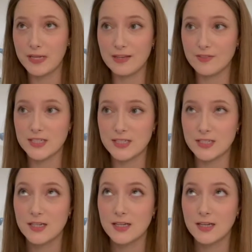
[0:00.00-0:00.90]
lifted
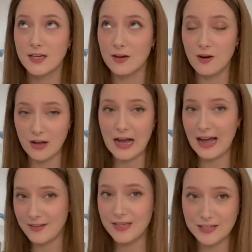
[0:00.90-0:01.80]

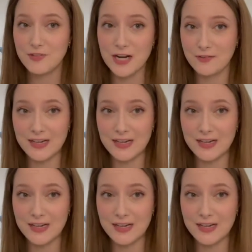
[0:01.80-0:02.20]
at the end of January.